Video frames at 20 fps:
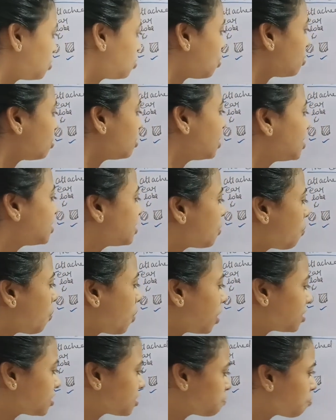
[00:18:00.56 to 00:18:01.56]
so there's
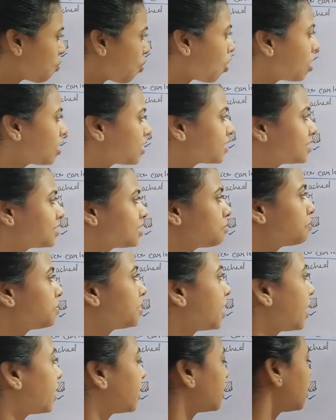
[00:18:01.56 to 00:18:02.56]
a small reason
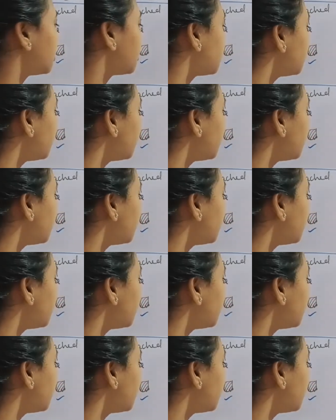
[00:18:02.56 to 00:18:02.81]
behind it.